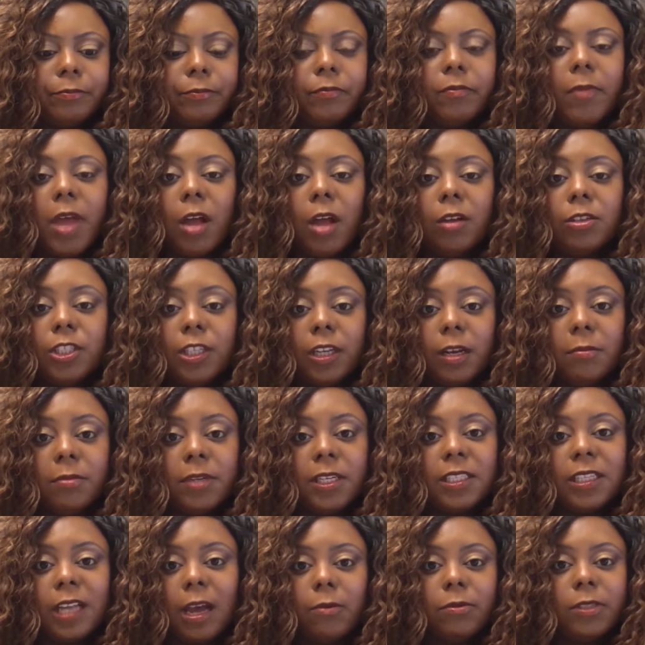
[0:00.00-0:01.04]
MailChimp
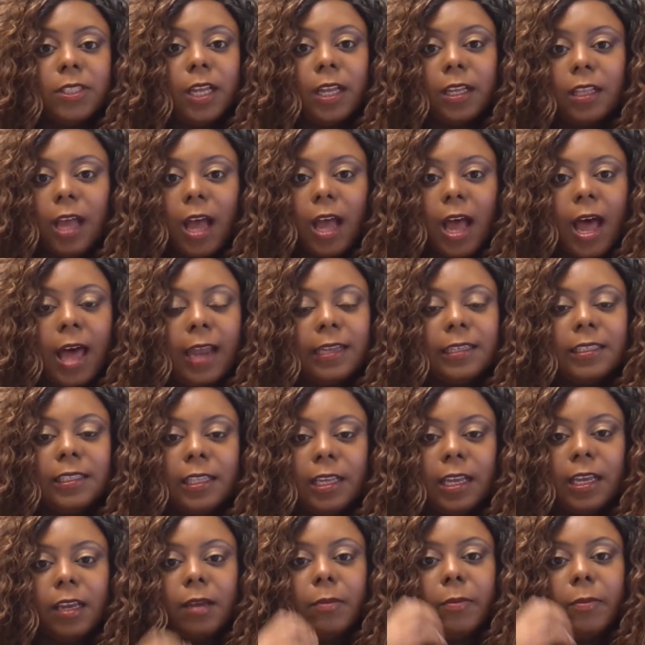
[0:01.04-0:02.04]
because that was like the hottest thing,